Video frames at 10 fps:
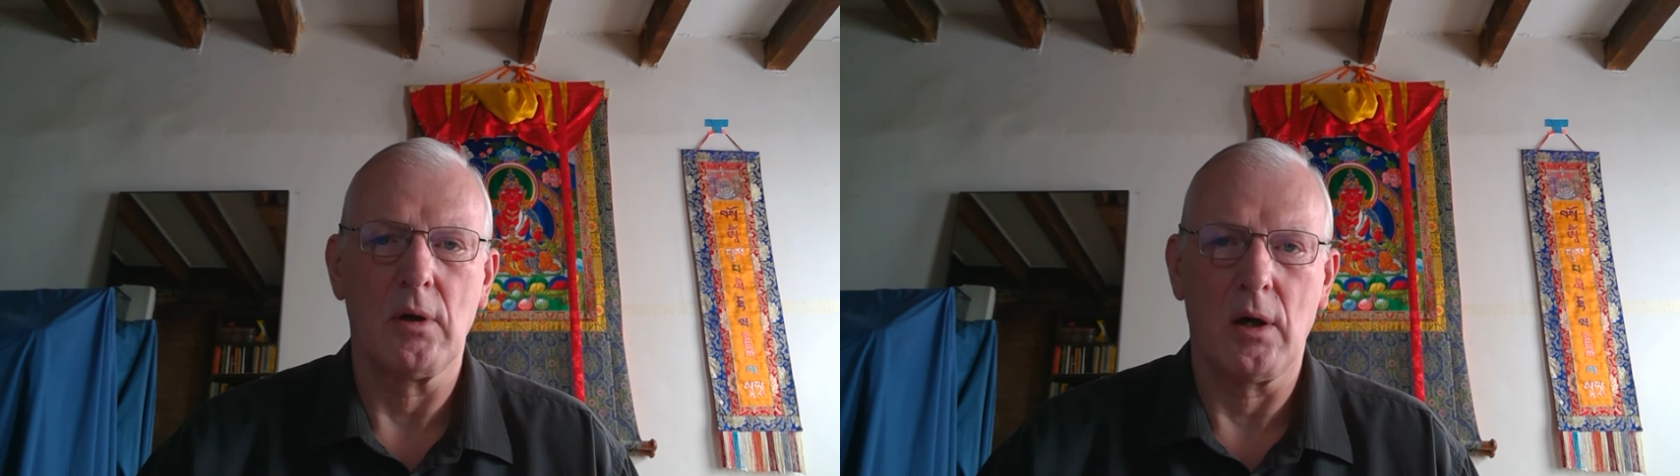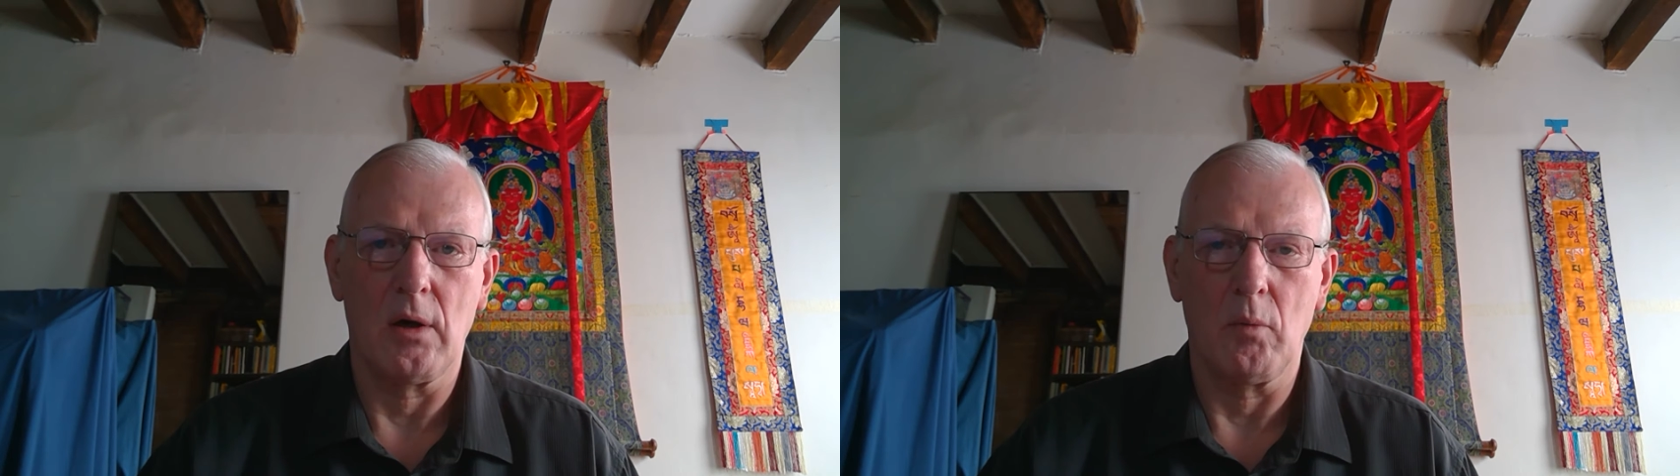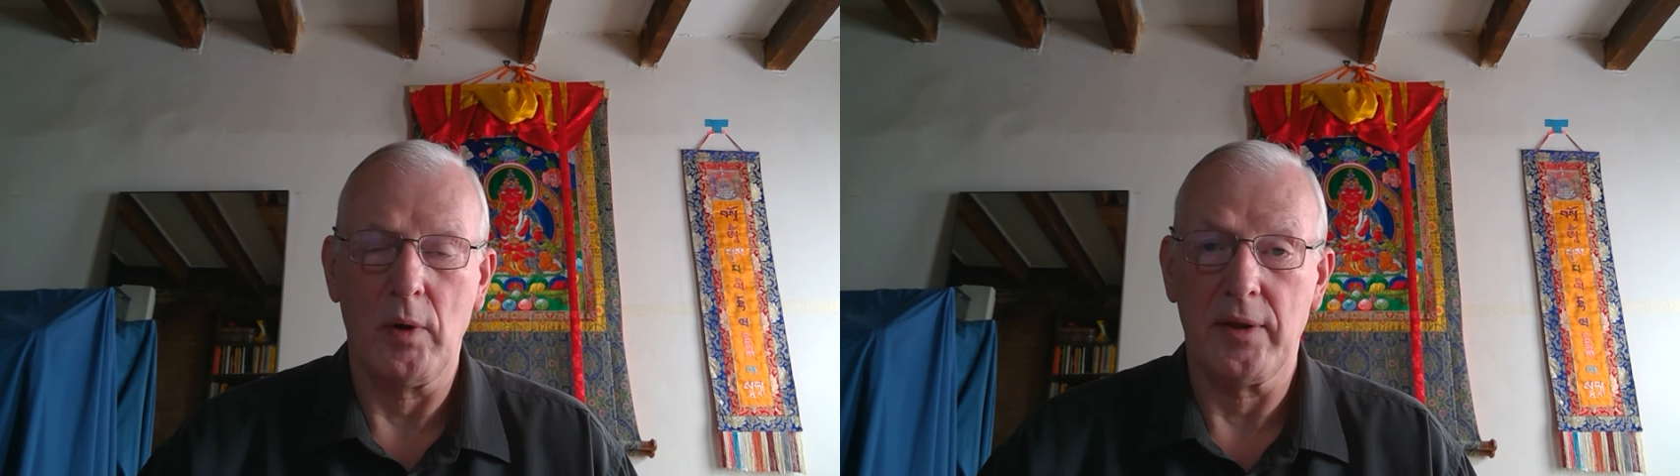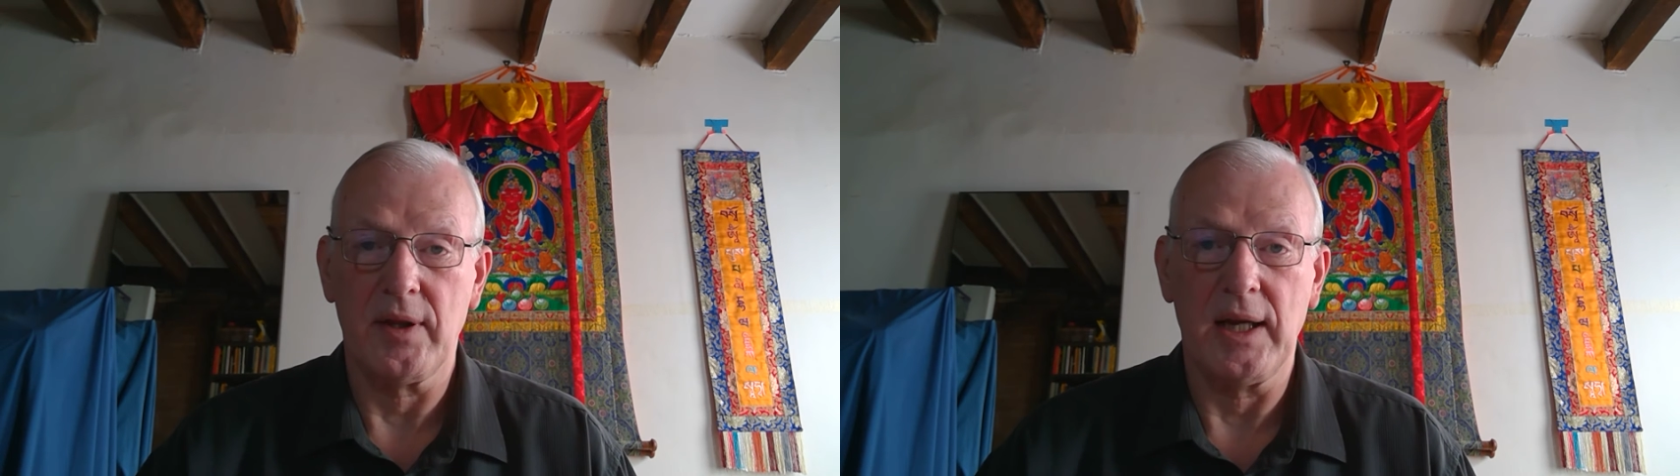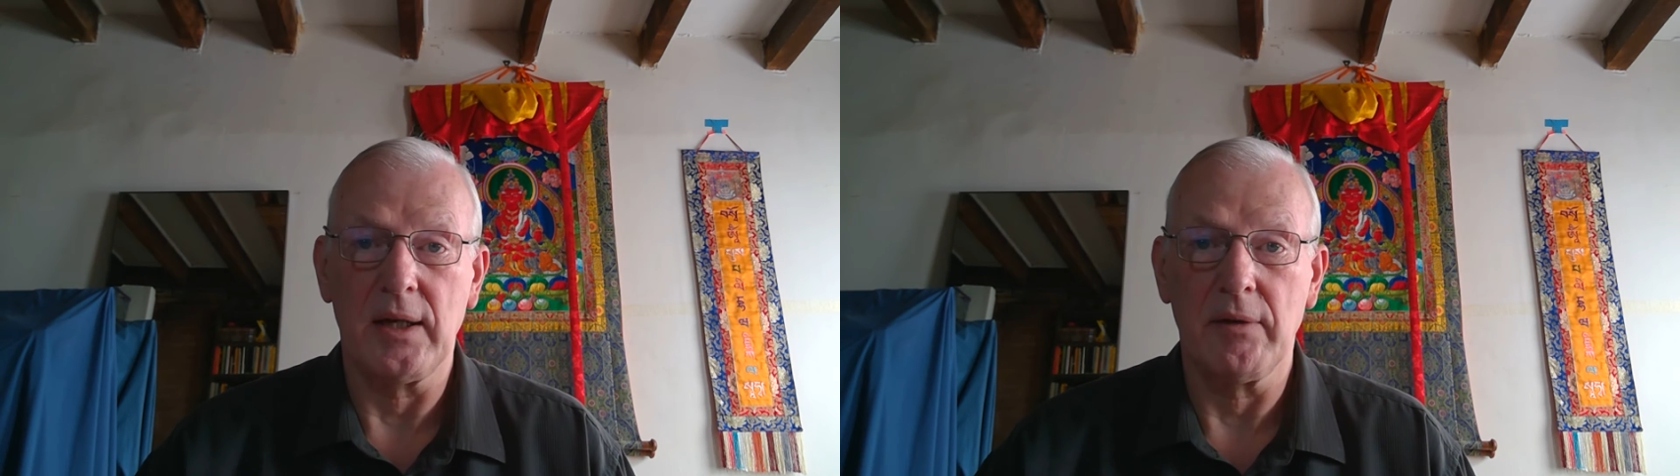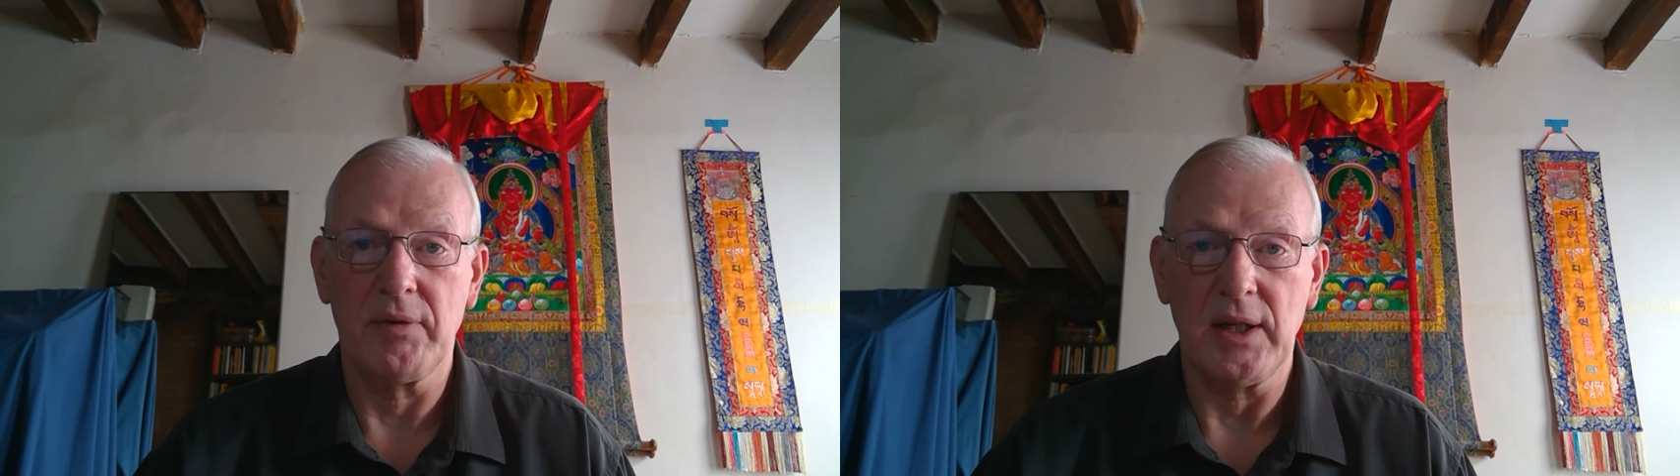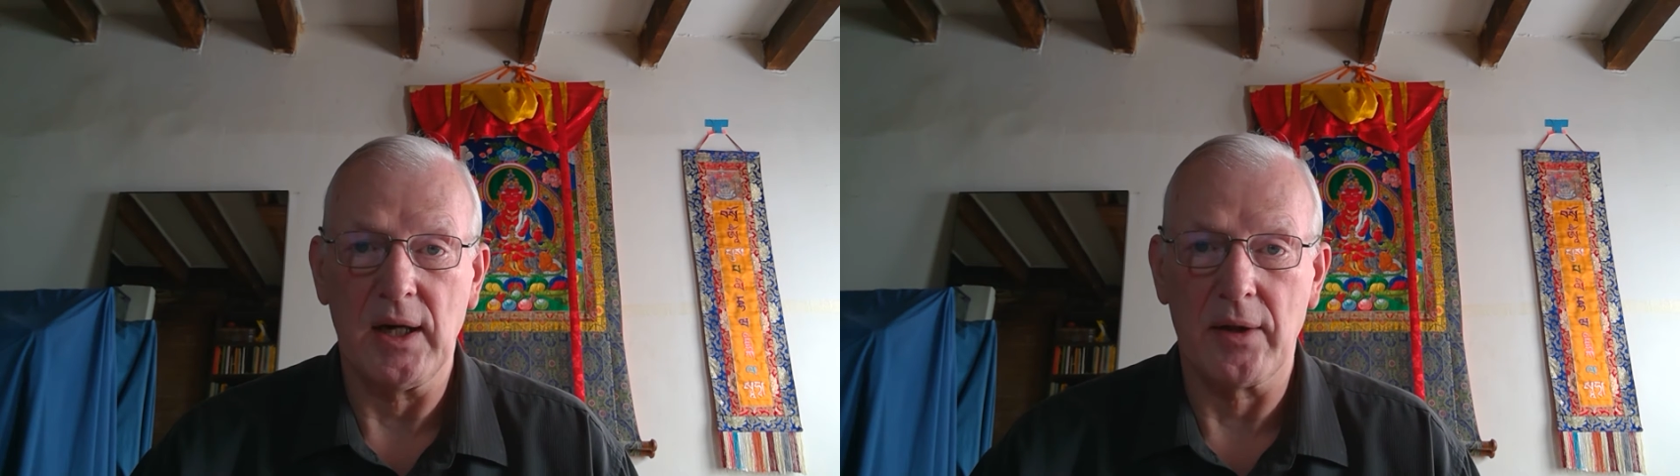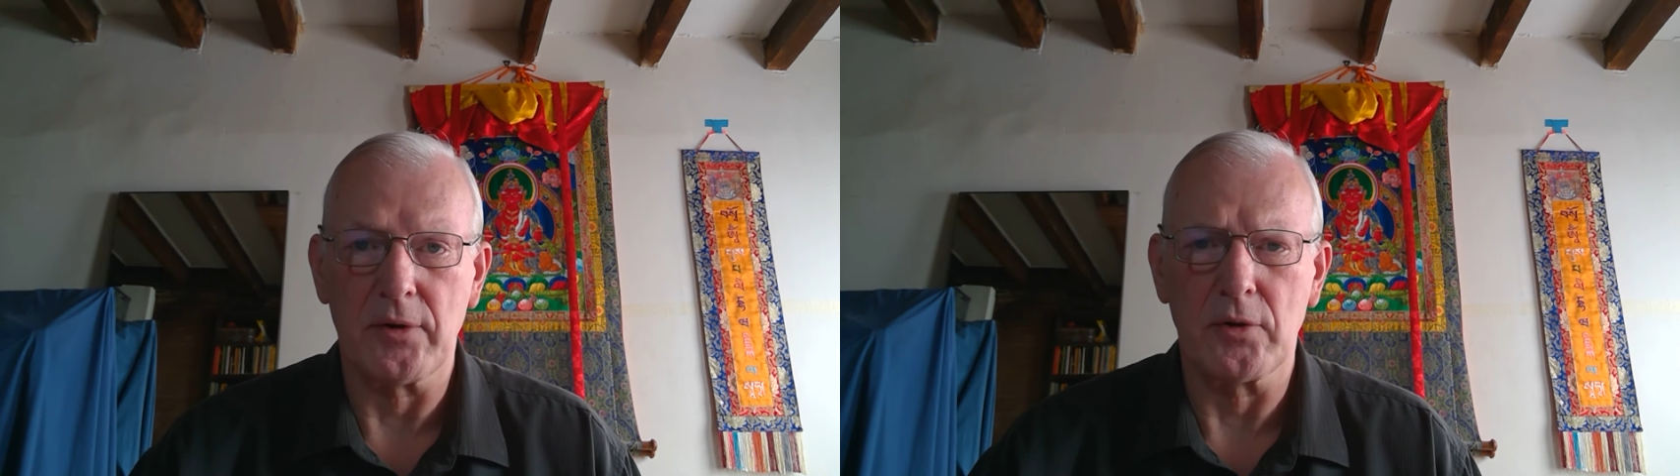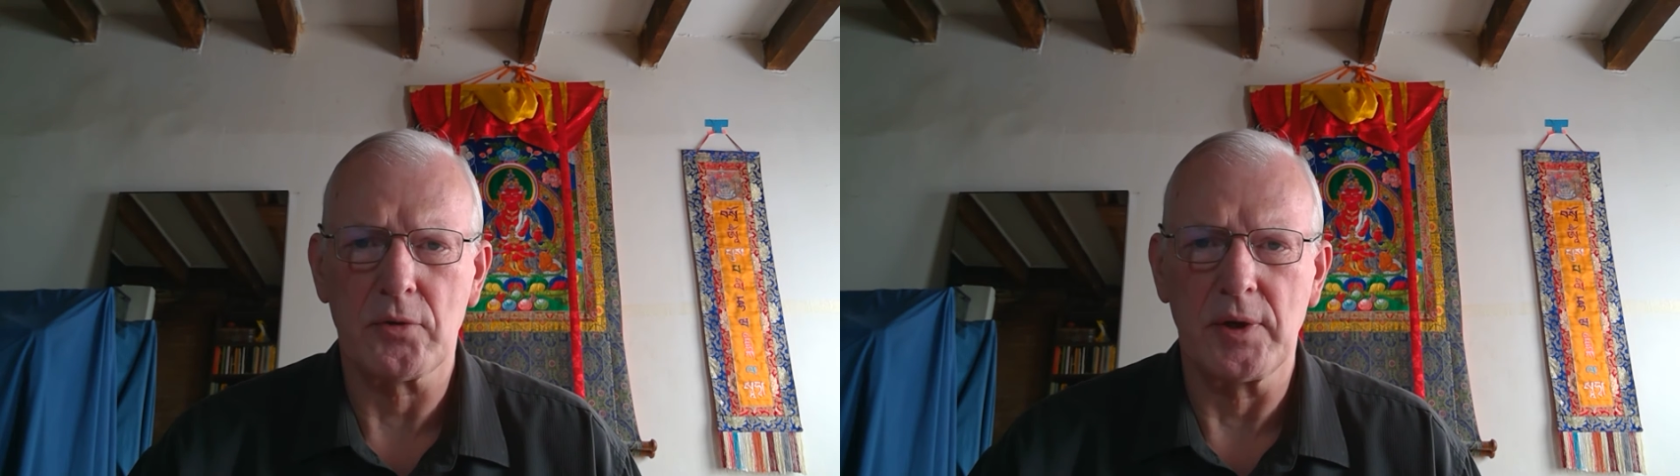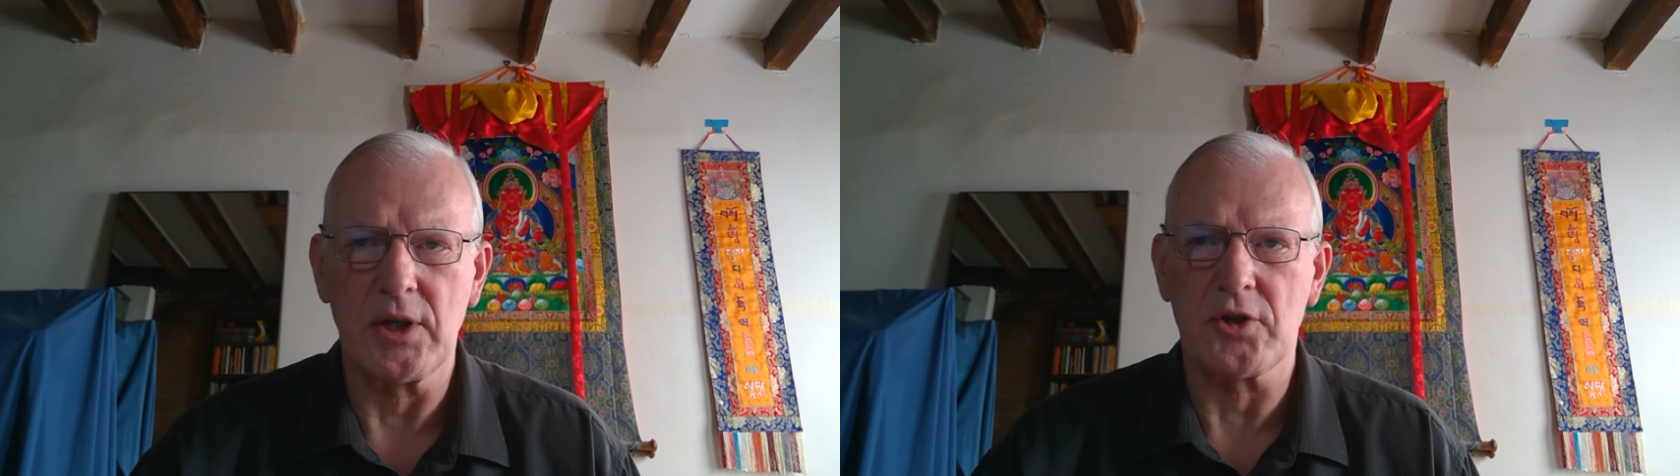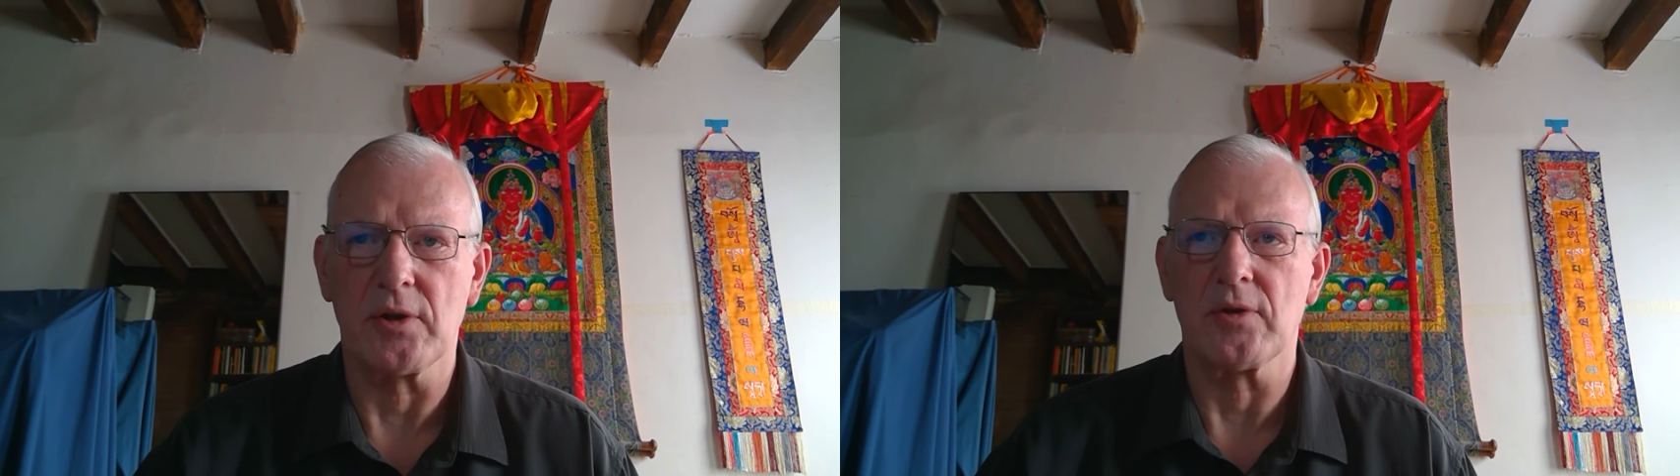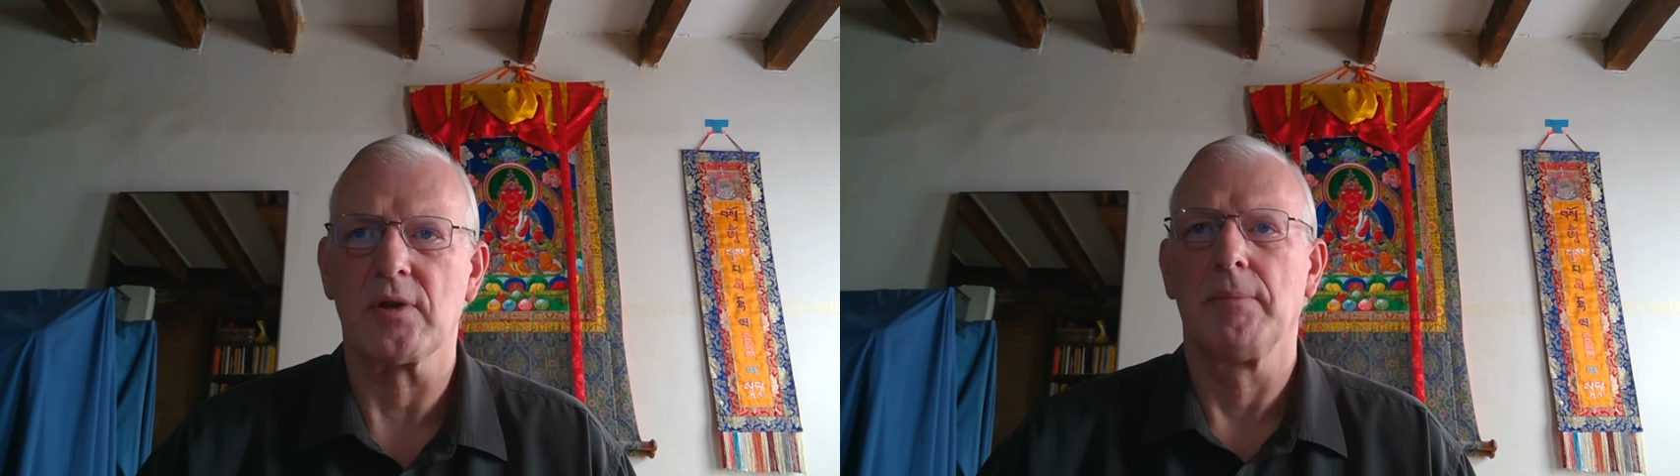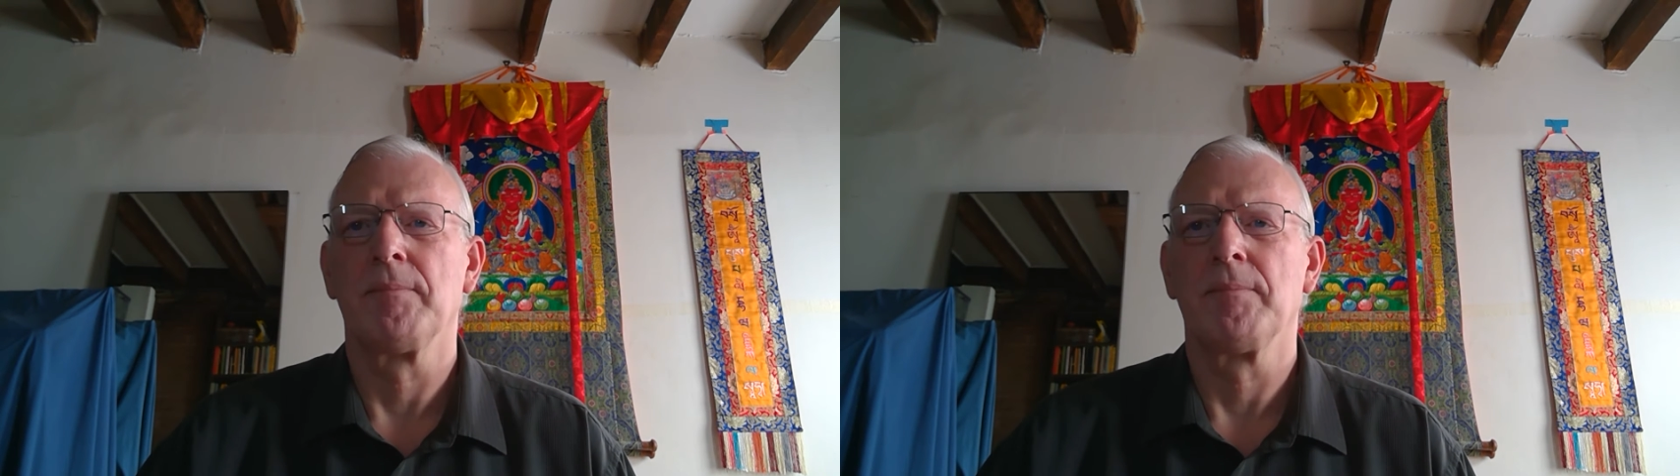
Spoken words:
with any of the other traditions.